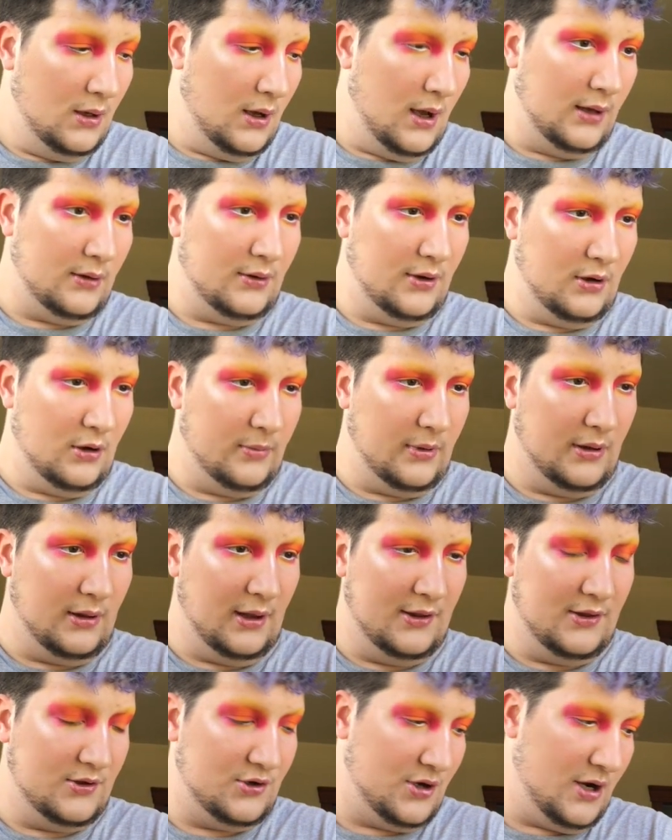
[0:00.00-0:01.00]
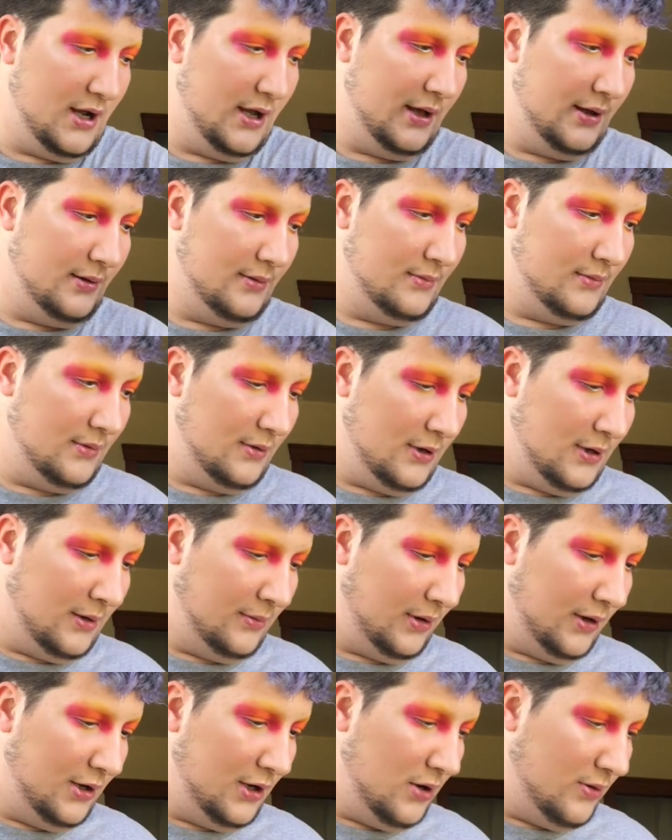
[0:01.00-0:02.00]
don't know, but let's try it. I'm
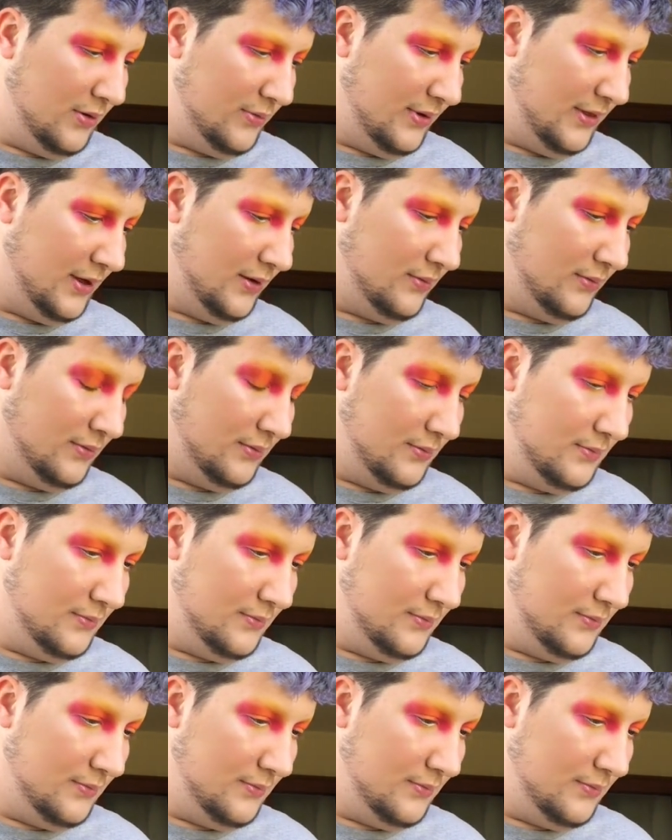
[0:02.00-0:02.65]
gonna go in with a